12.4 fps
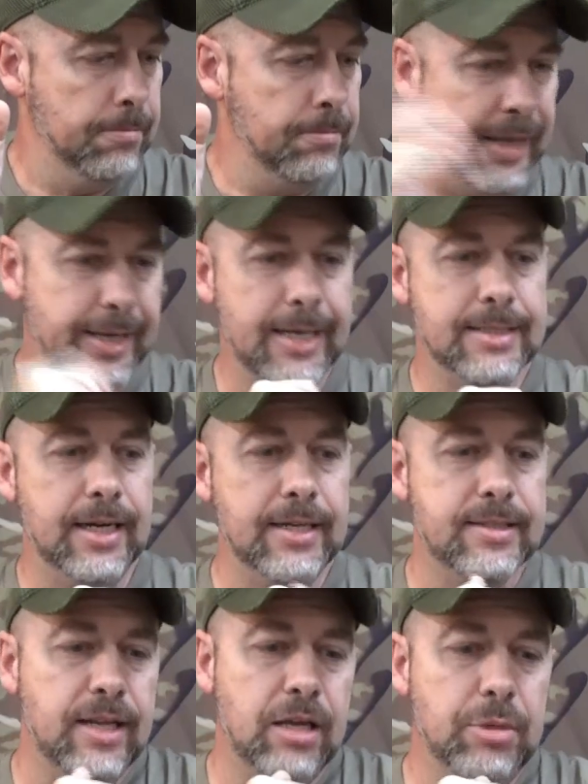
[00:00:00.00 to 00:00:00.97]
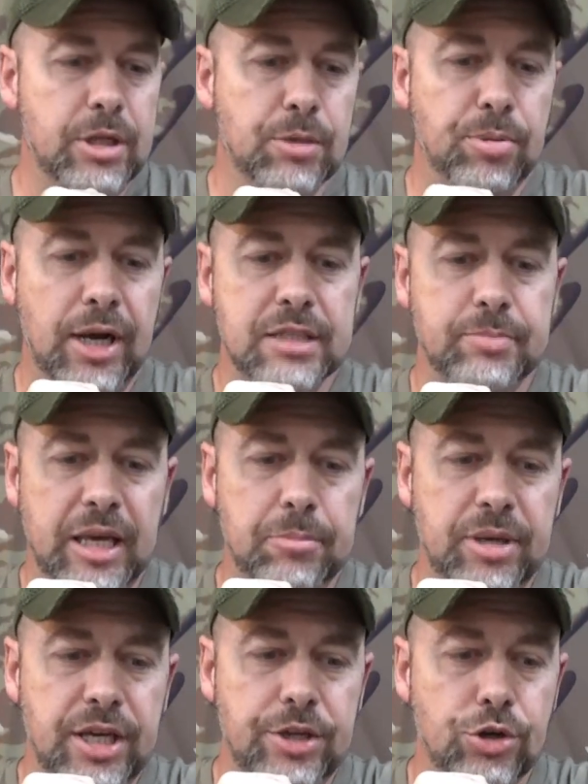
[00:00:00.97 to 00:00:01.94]
that doesn't necessarily mean the price may
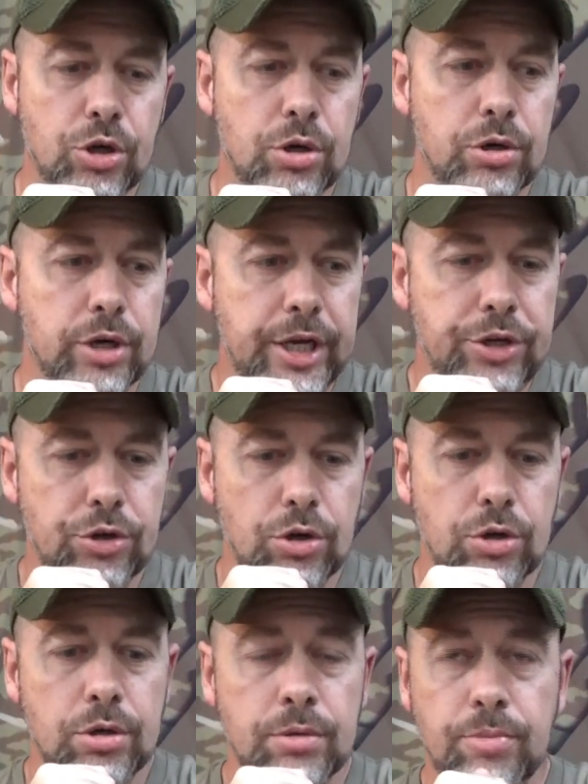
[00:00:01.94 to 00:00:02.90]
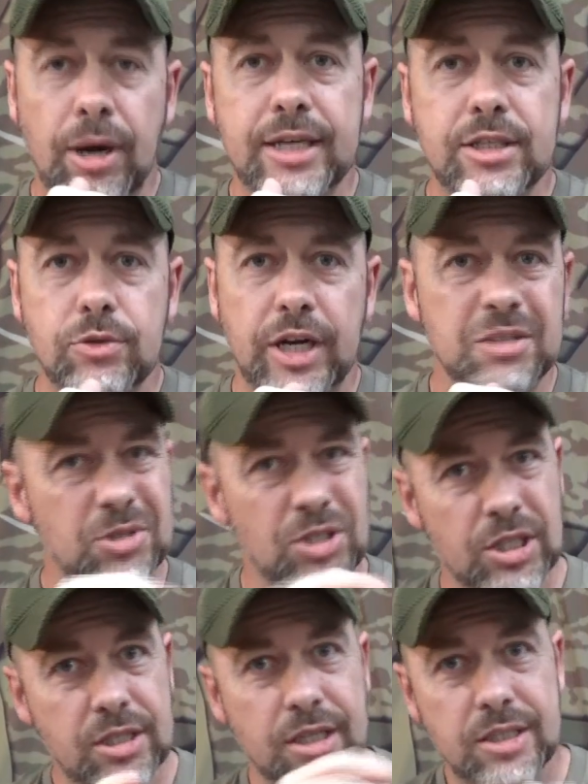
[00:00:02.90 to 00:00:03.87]
be in your price range, but
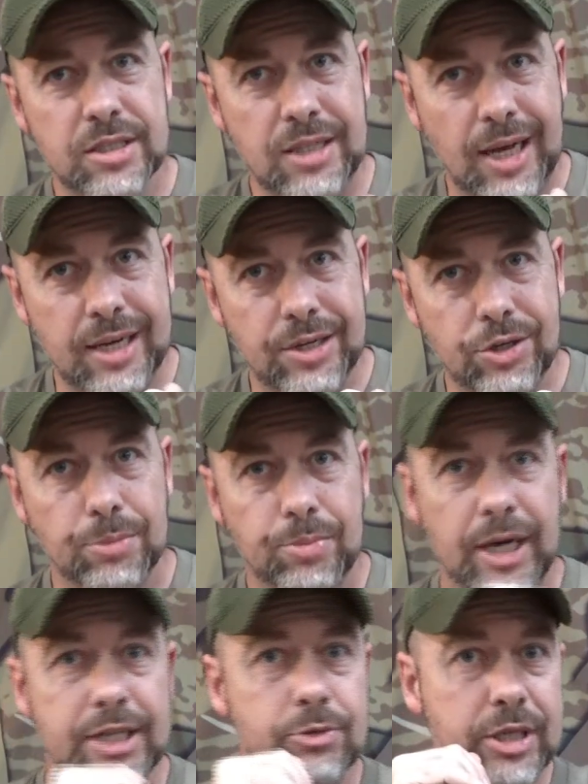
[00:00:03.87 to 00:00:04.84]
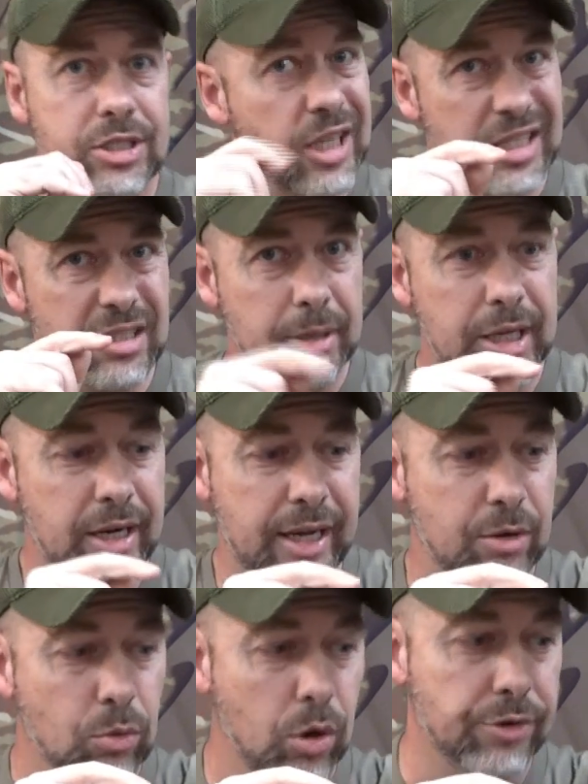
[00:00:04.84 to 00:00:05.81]
just because it's not in your price range doesn't mean it
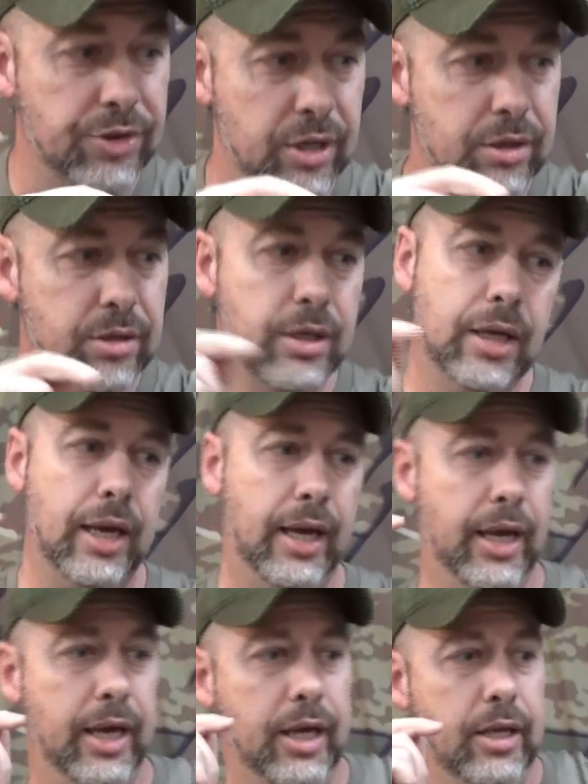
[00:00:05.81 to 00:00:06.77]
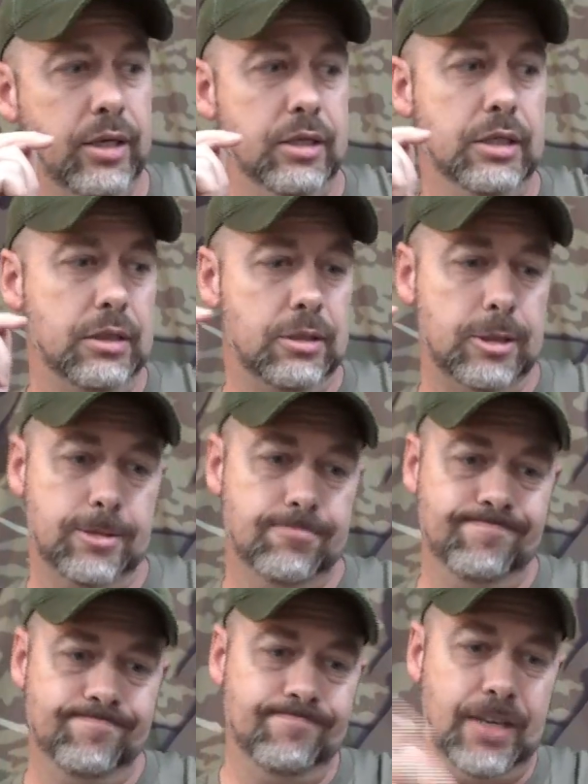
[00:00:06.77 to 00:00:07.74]
ain't worth it. And
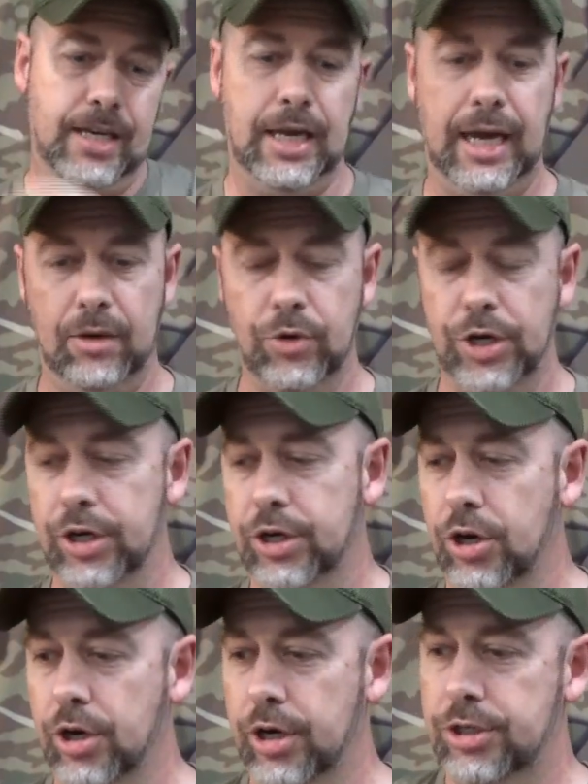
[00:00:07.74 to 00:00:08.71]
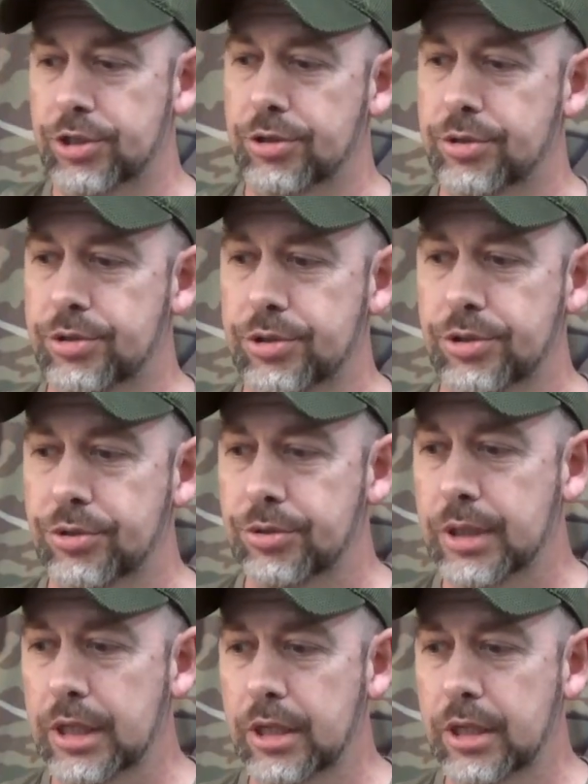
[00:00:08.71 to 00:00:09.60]
I would encourage you to